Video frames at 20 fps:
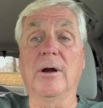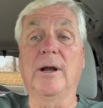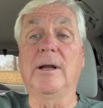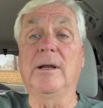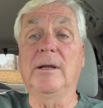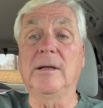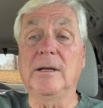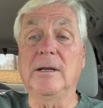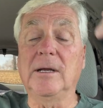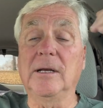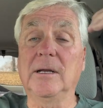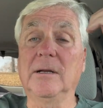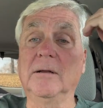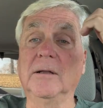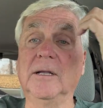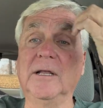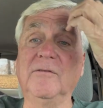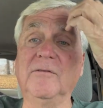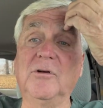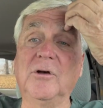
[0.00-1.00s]
And, and
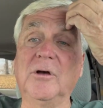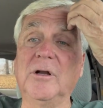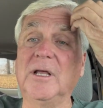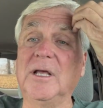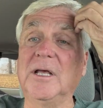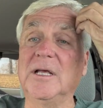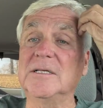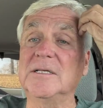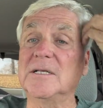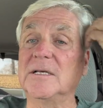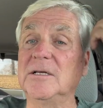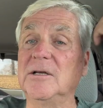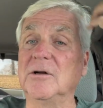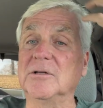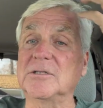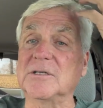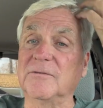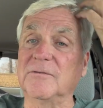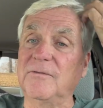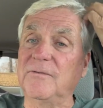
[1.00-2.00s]
LiveGood is, you know,
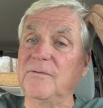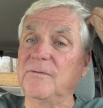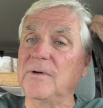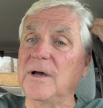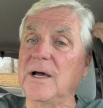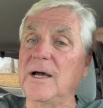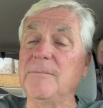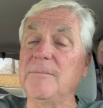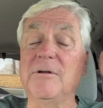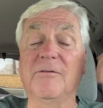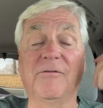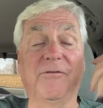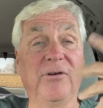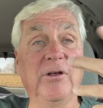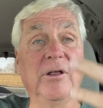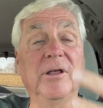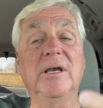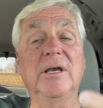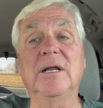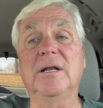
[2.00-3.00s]
it's a, I'm an
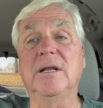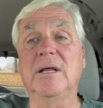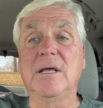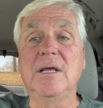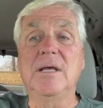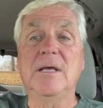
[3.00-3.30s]
affiliate,